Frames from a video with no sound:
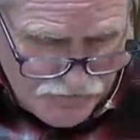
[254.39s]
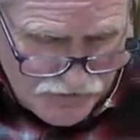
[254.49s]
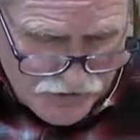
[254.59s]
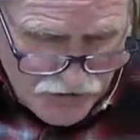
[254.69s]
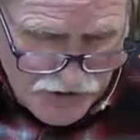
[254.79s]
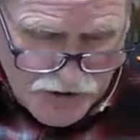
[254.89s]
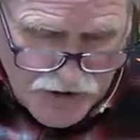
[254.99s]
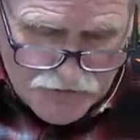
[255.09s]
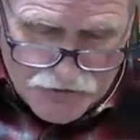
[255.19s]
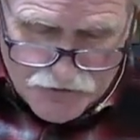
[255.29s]
So all you
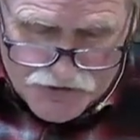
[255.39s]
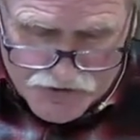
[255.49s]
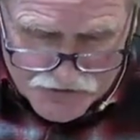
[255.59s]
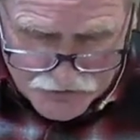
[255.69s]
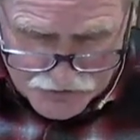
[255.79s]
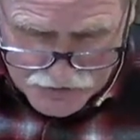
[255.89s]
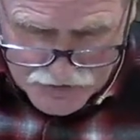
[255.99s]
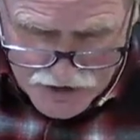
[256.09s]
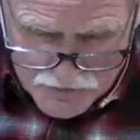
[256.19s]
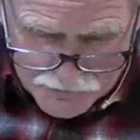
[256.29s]
got to do is just look
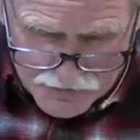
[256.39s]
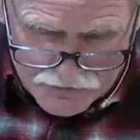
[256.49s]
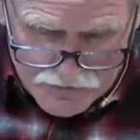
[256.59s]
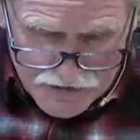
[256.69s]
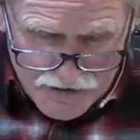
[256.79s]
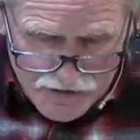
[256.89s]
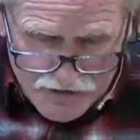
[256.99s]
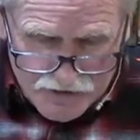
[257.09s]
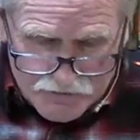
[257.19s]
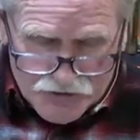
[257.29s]
it up, and
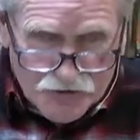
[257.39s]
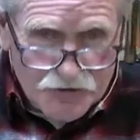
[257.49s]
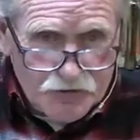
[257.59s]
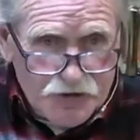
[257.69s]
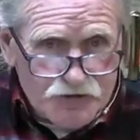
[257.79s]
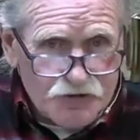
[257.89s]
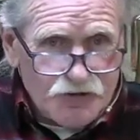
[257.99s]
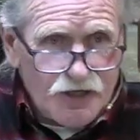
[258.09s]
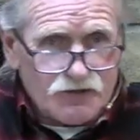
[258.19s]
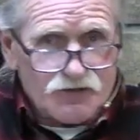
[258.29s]
sure, you'll get
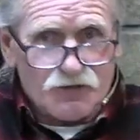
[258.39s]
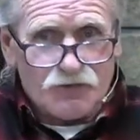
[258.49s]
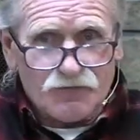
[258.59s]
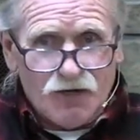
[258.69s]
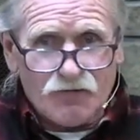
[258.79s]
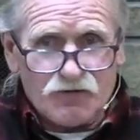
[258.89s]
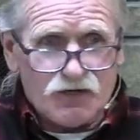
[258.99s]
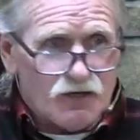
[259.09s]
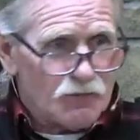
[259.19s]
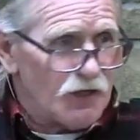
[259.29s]
your answer. Off the
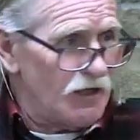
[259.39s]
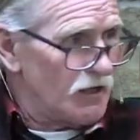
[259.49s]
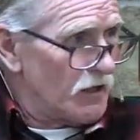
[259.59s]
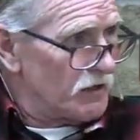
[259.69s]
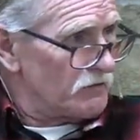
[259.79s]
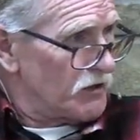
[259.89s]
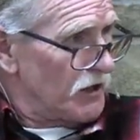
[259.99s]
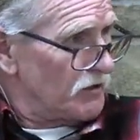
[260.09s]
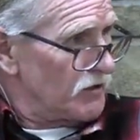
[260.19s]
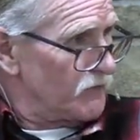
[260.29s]
top of my head, I
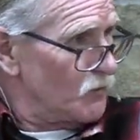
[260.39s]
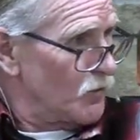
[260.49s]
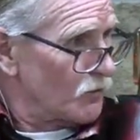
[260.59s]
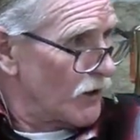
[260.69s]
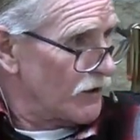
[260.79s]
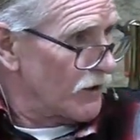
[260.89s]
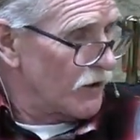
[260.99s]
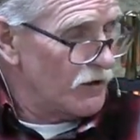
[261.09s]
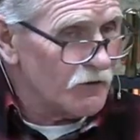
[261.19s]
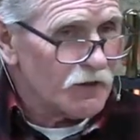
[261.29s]
can't give you one right
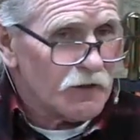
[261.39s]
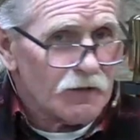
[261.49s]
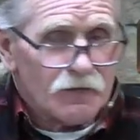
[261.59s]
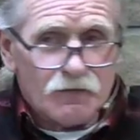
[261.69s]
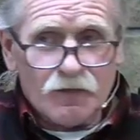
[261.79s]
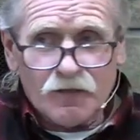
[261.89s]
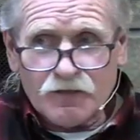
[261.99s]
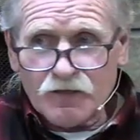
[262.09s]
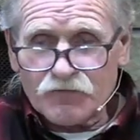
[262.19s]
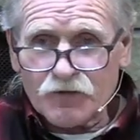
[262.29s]
now.
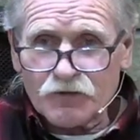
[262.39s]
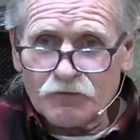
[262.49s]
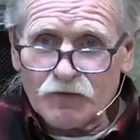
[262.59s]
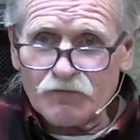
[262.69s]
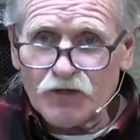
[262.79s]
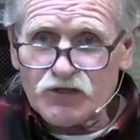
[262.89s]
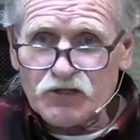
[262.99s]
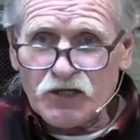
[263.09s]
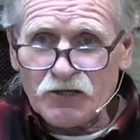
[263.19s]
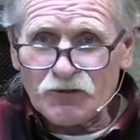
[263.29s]
I'd have to
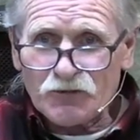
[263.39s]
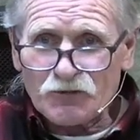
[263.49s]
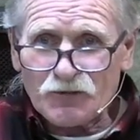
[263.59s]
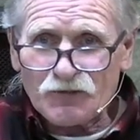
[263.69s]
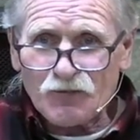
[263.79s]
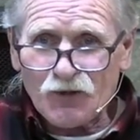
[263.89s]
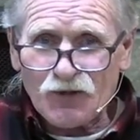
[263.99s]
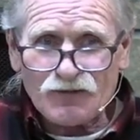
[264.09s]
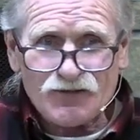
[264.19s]
investigate a little bit more.